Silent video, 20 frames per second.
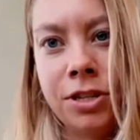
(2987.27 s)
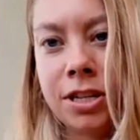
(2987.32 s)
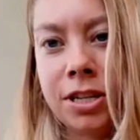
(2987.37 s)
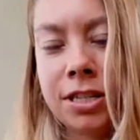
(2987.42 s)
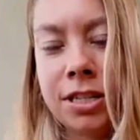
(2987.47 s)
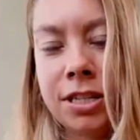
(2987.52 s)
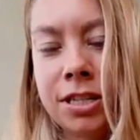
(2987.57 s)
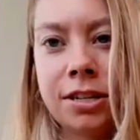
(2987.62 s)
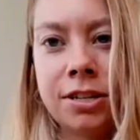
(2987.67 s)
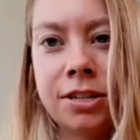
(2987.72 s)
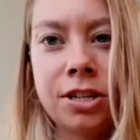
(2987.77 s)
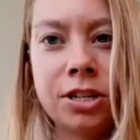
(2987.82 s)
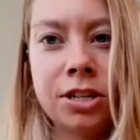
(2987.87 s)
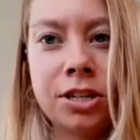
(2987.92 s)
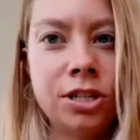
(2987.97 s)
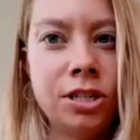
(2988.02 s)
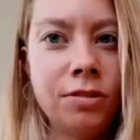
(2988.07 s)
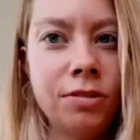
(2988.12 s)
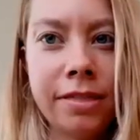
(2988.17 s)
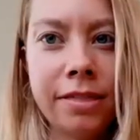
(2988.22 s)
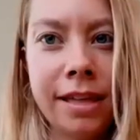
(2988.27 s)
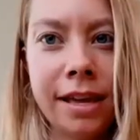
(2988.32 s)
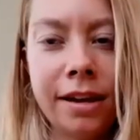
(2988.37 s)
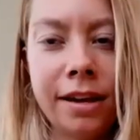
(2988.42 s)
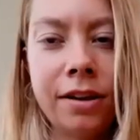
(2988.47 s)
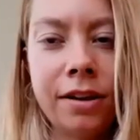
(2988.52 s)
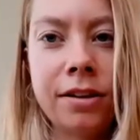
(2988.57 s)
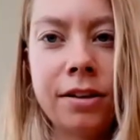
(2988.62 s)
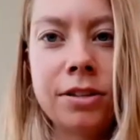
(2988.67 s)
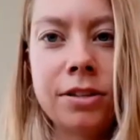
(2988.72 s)
just just do the
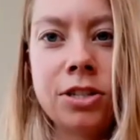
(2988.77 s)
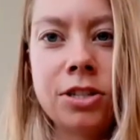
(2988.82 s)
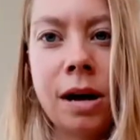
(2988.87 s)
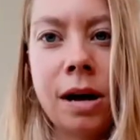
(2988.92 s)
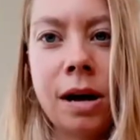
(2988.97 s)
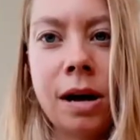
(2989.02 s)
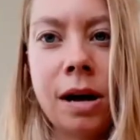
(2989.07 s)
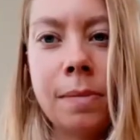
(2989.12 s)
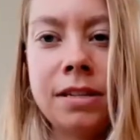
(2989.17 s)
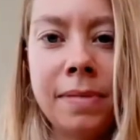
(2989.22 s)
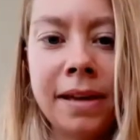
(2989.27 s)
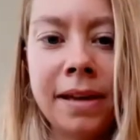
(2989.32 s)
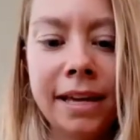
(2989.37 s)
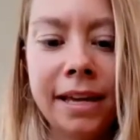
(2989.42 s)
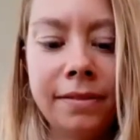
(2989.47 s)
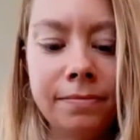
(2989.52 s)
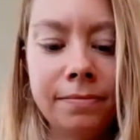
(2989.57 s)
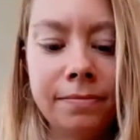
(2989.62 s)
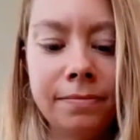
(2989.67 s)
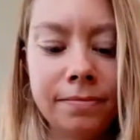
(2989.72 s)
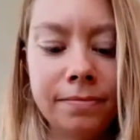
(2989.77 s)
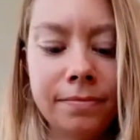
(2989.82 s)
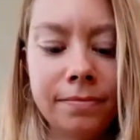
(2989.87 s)
thing stop the debate